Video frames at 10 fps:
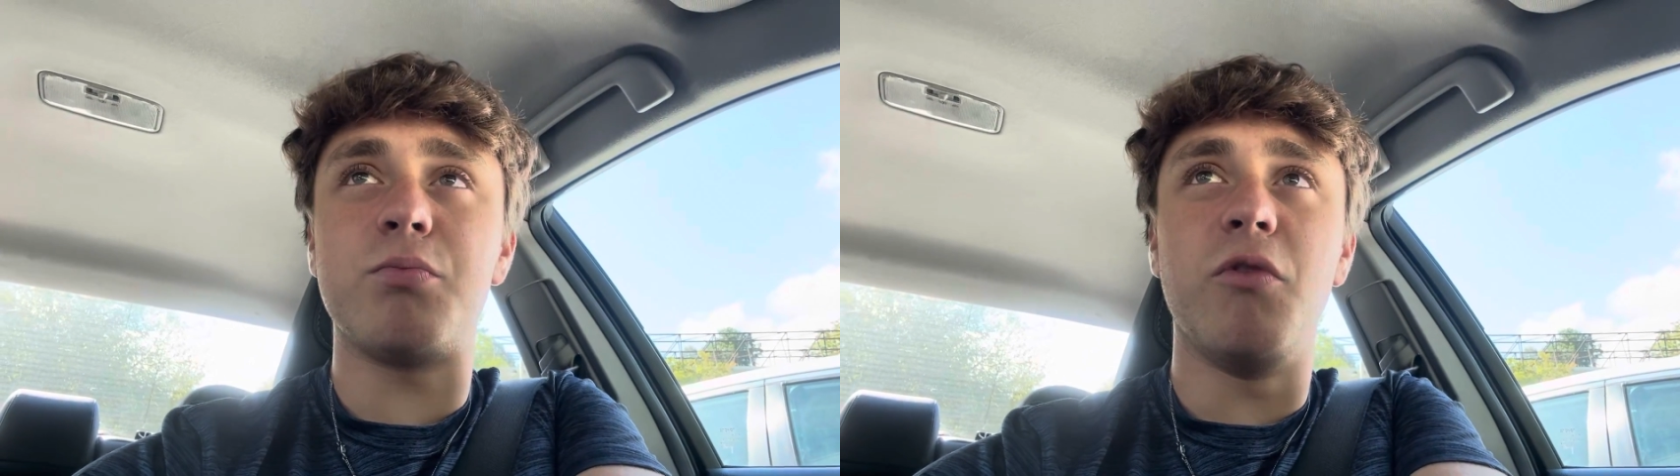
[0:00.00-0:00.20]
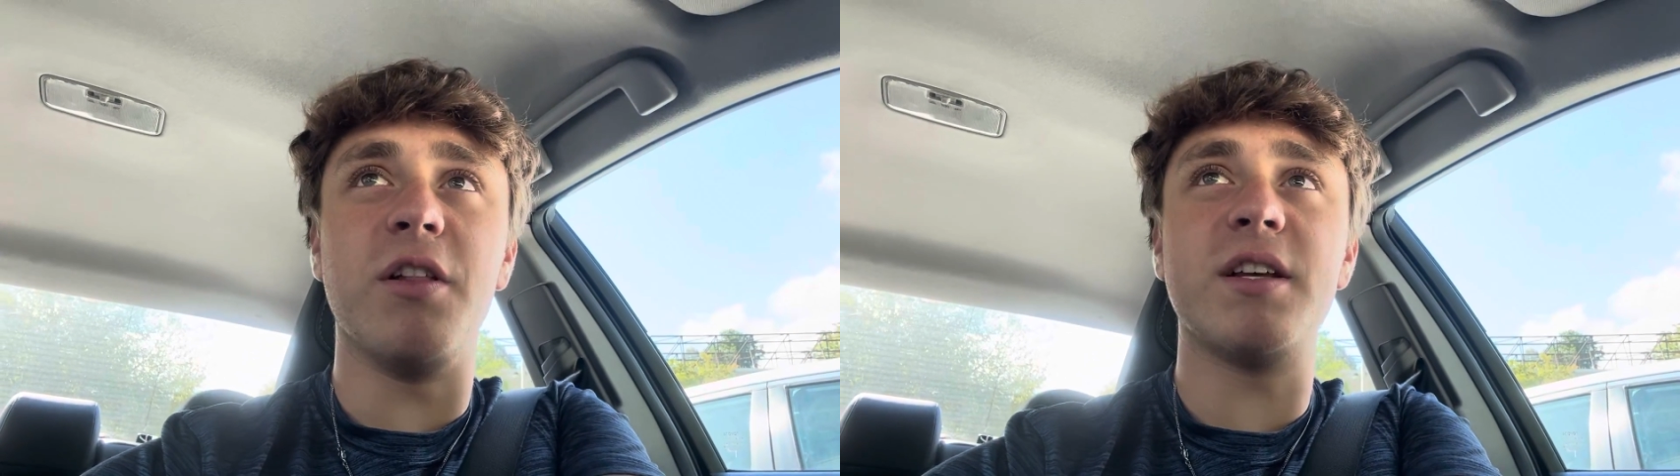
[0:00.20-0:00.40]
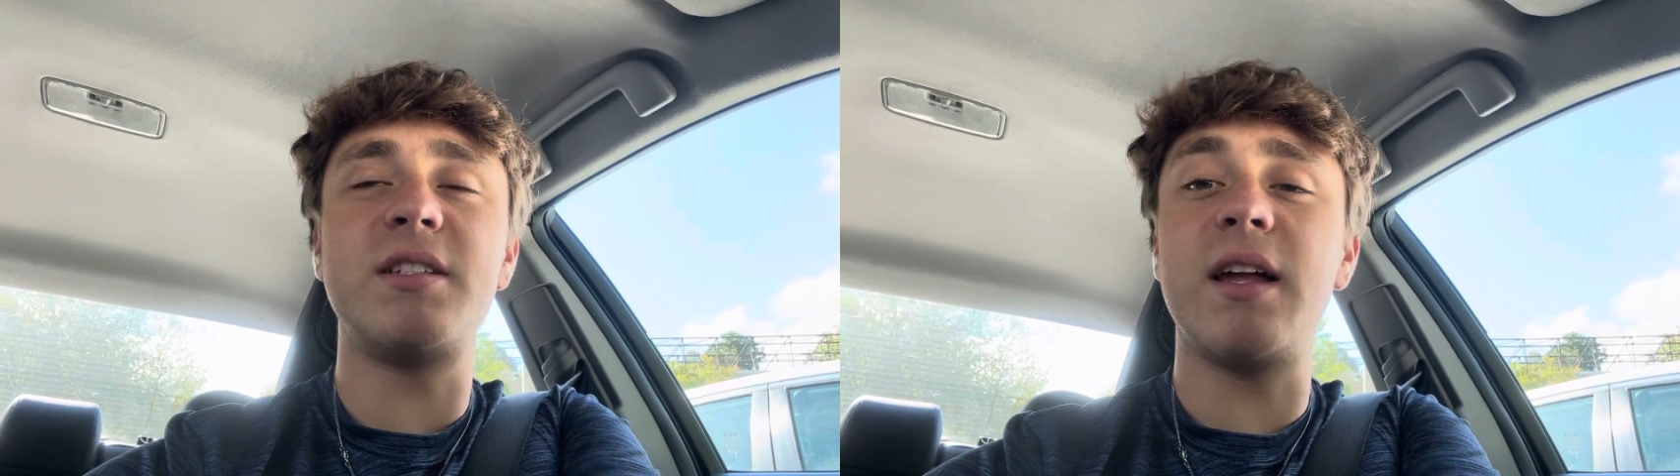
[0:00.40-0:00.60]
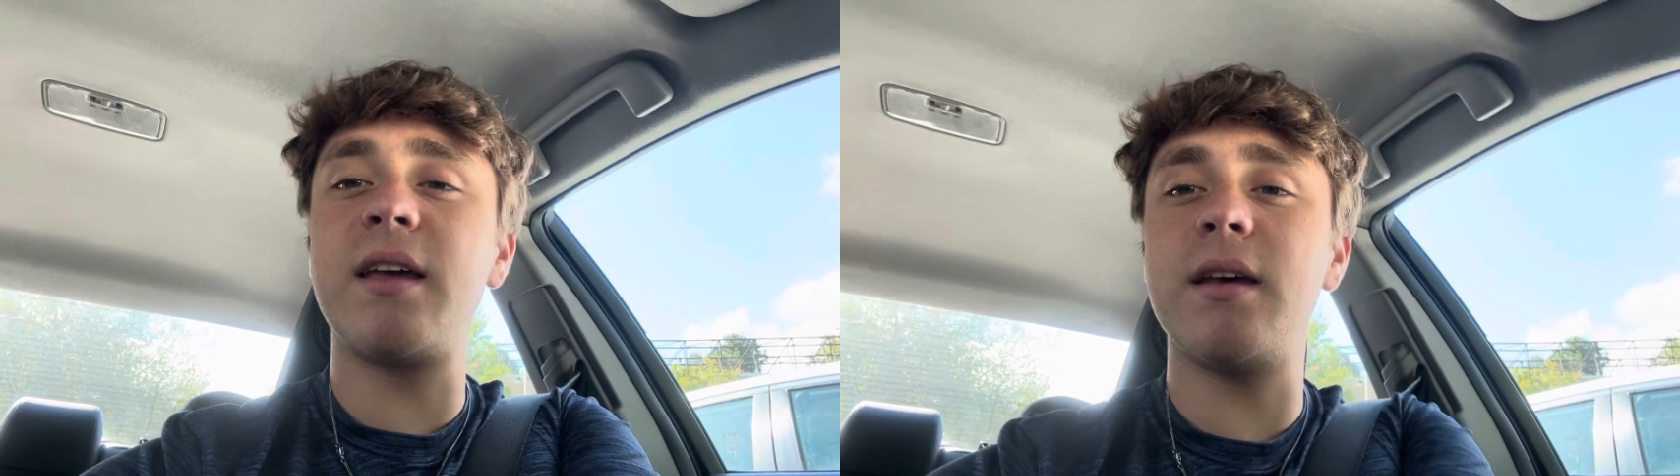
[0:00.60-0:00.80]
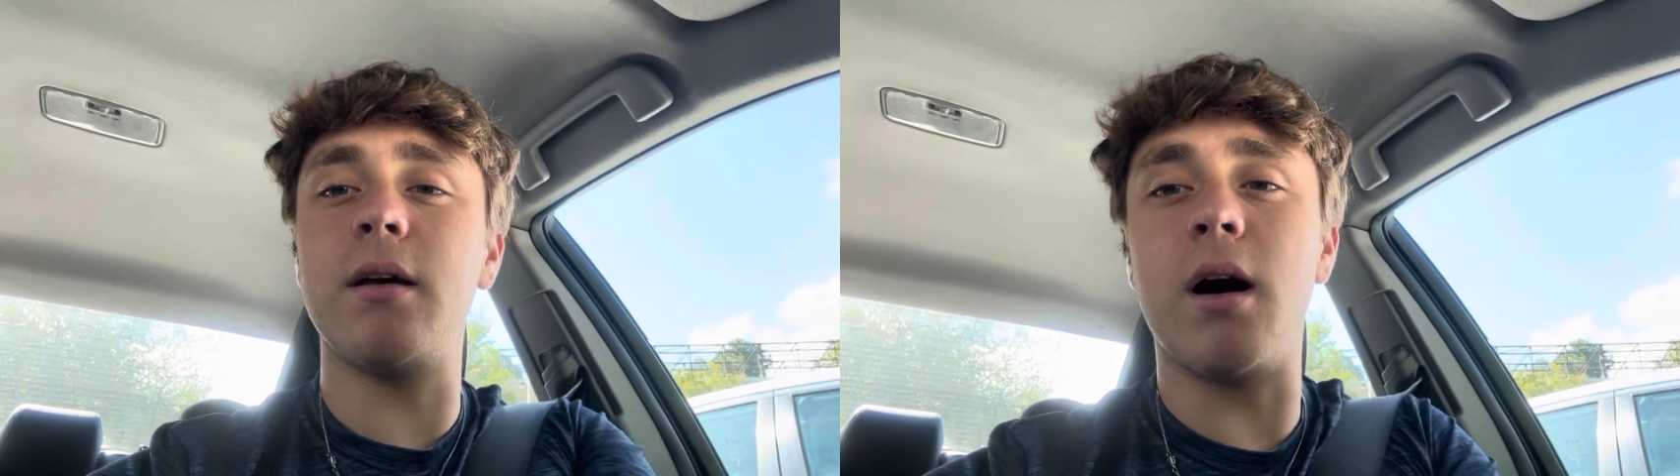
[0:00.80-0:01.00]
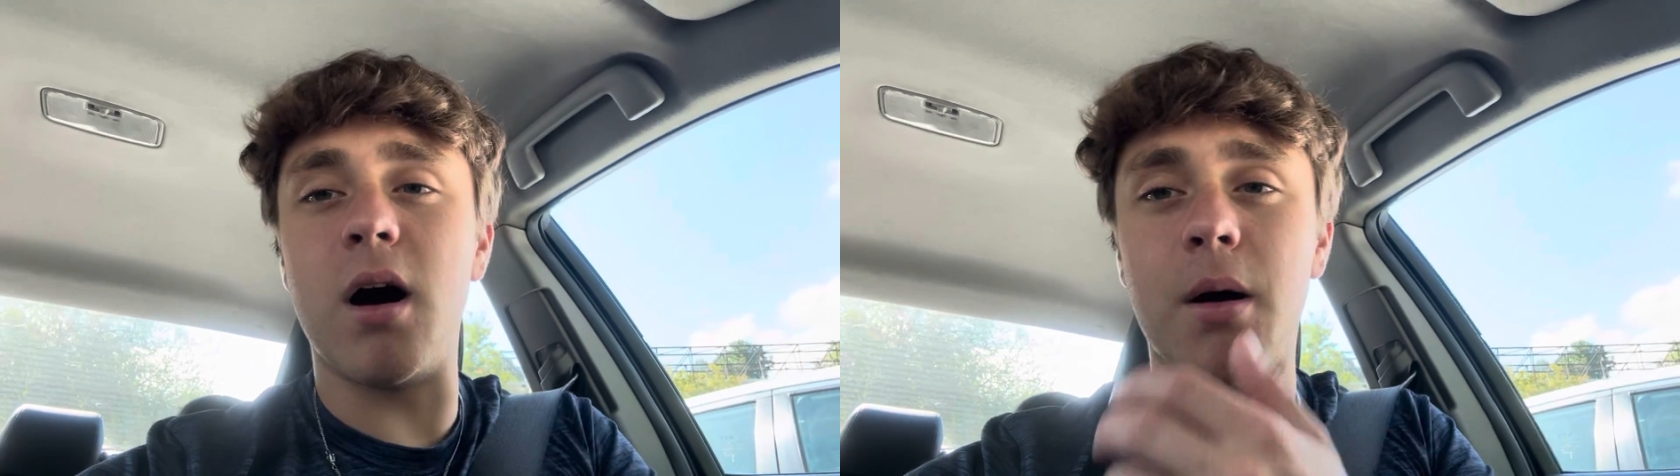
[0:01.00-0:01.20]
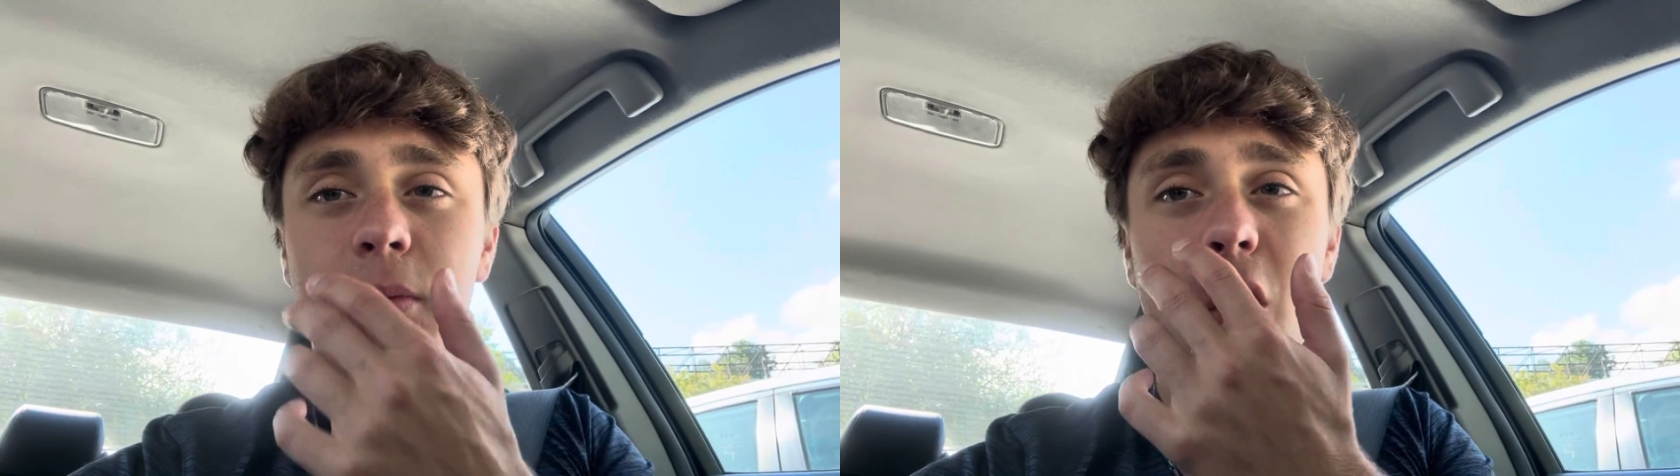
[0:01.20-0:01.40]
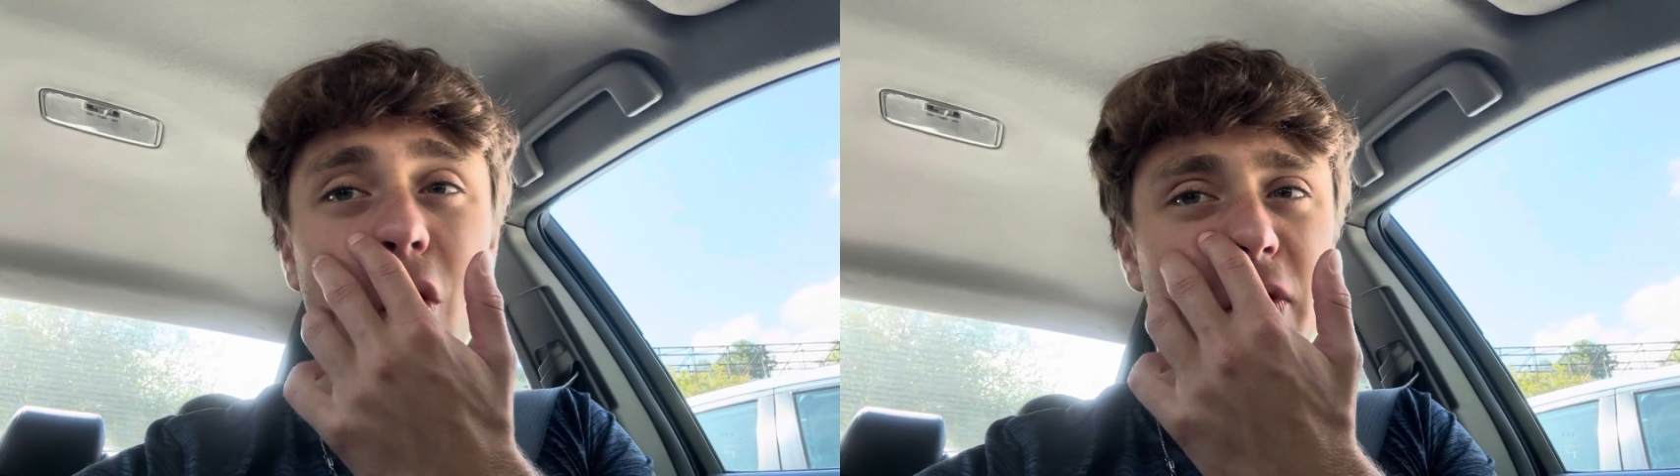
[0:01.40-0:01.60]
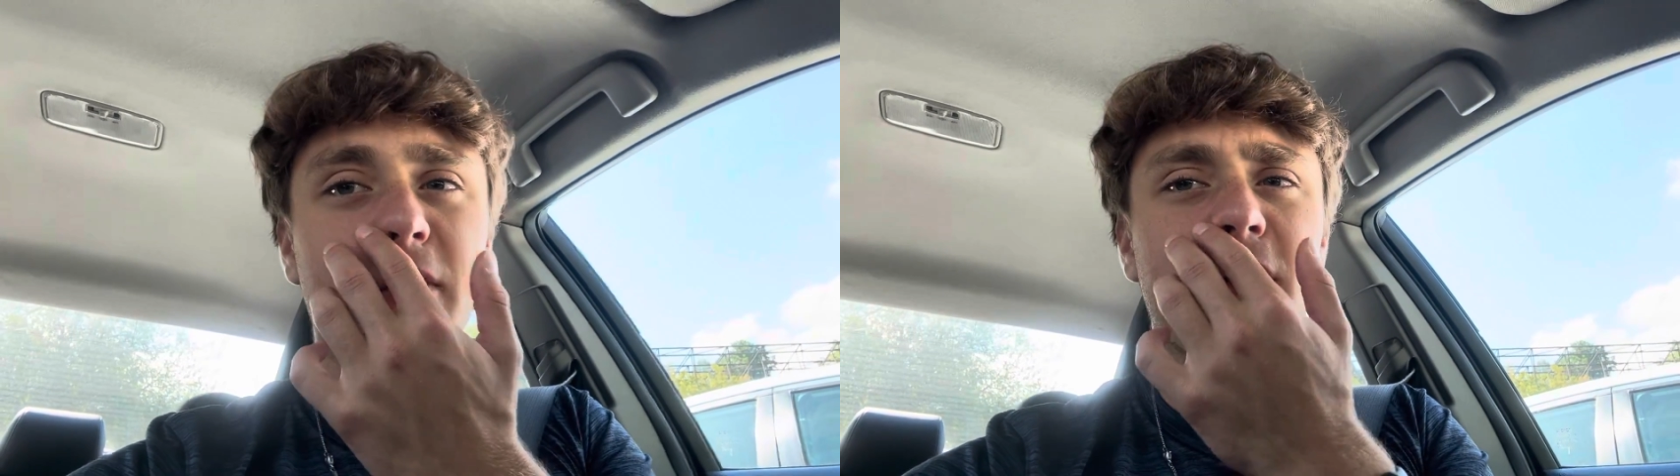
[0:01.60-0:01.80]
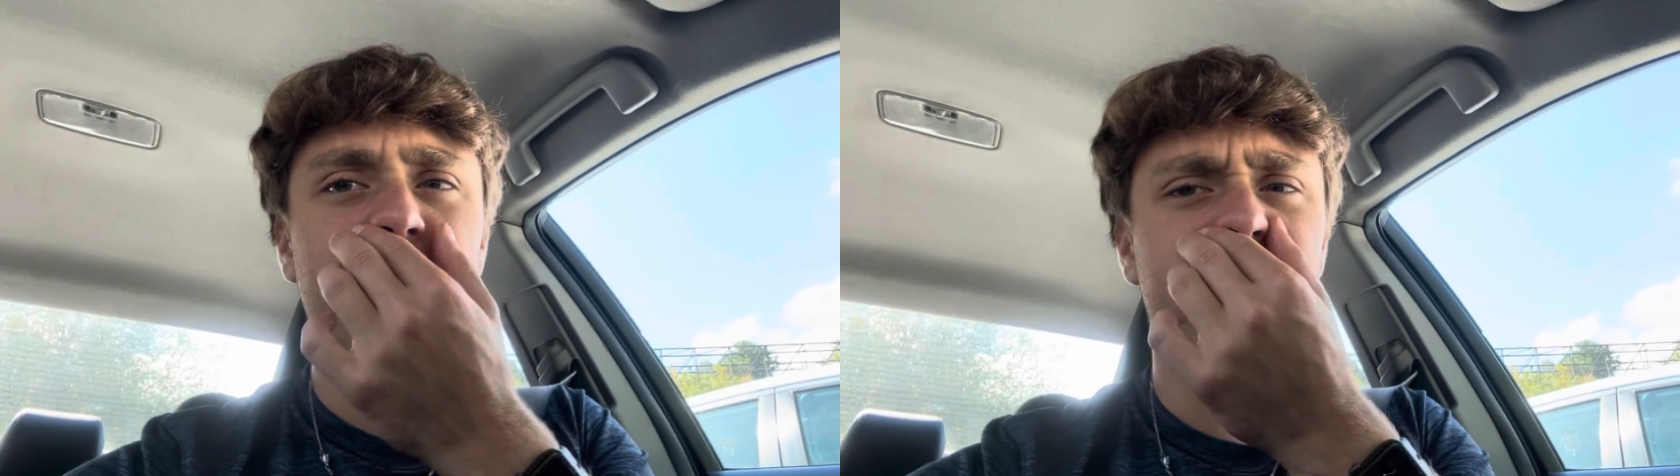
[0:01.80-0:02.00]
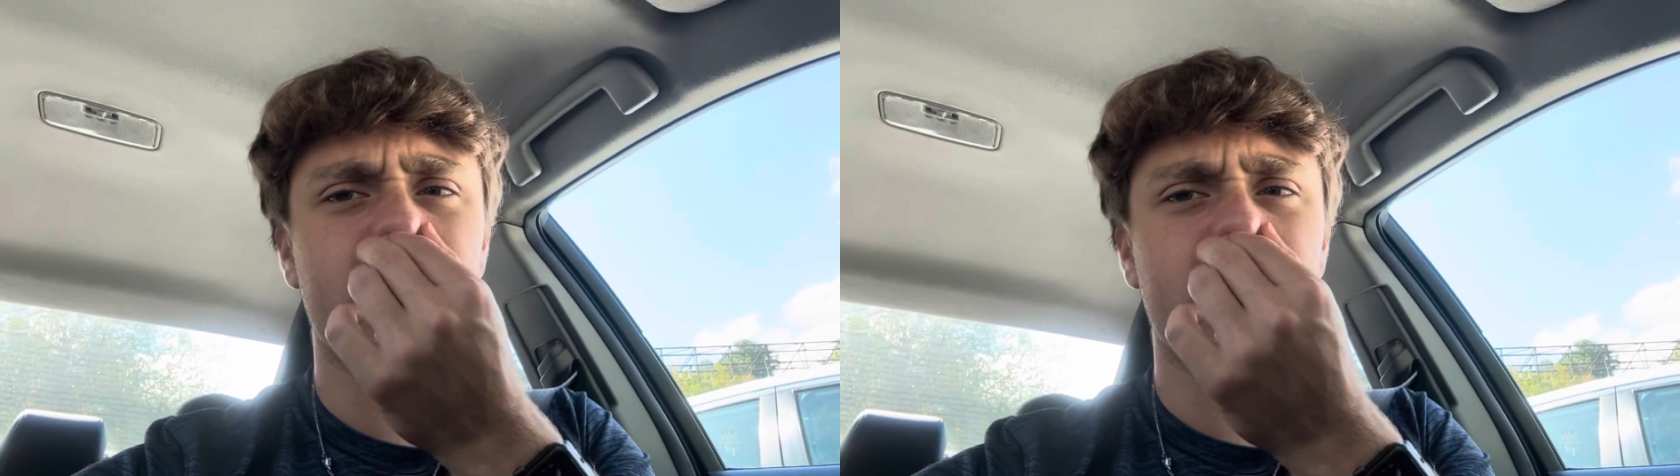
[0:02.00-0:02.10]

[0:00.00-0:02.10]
realistic um, goal for,